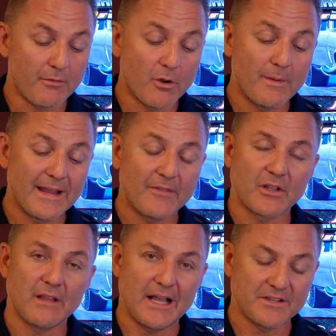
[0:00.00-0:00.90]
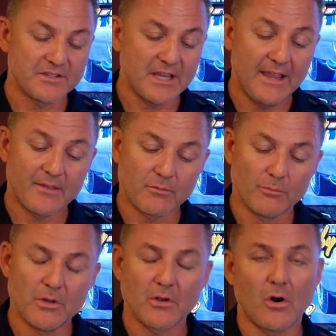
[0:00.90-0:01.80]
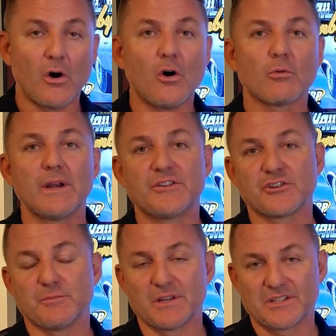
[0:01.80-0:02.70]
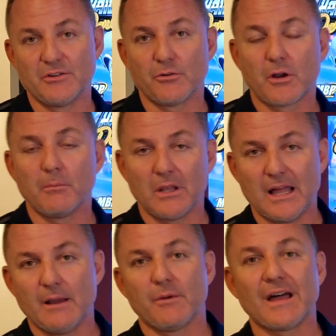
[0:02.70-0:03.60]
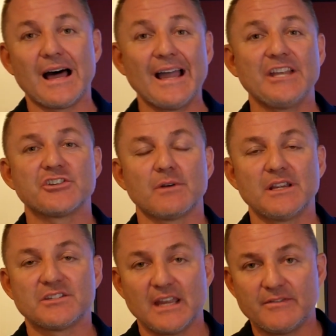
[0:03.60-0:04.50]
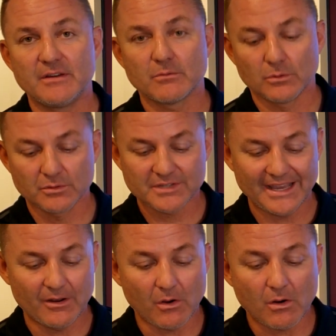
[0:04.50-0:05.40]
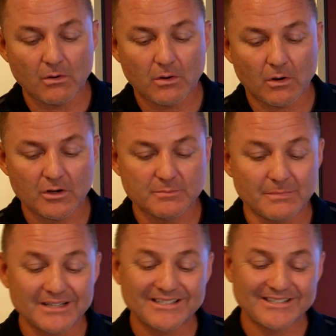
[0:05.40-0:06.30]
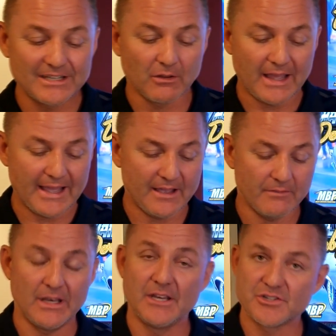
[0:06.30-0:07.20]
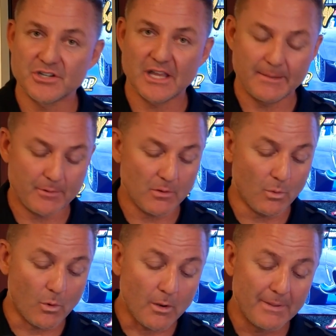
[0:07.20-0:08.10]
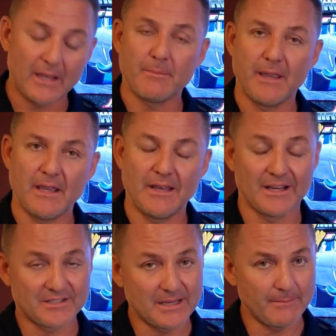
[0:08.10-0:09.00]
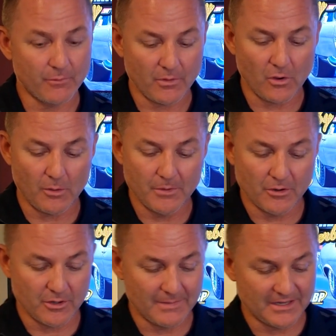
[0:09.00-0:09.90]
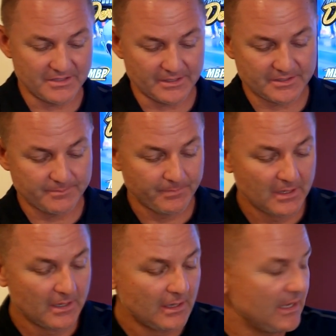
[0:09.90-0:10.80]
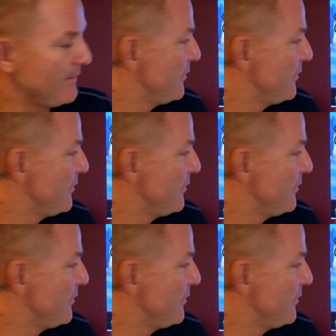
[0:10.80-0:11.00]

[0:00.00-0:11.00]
throwing out the classes and the rule book, all racers must still comply with IHRA safety rules, and all cars must still have an engine diaper or a belly pan except for the all-motor domestics. If